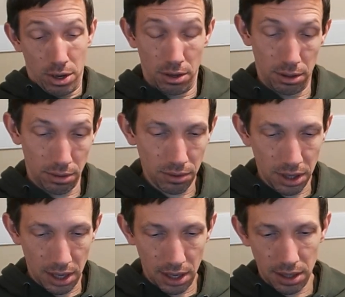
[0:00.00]

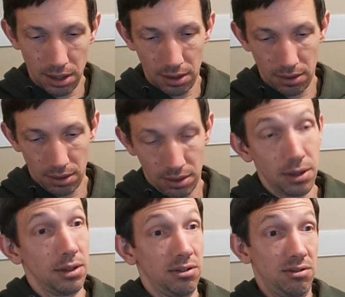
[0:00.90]
Okay.
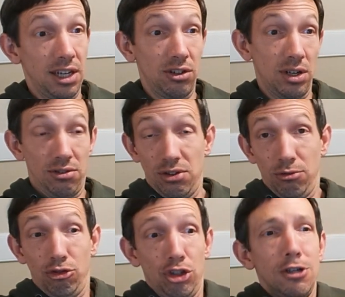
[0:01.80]
So is
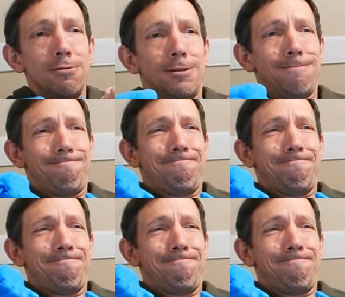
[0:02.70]
no joke.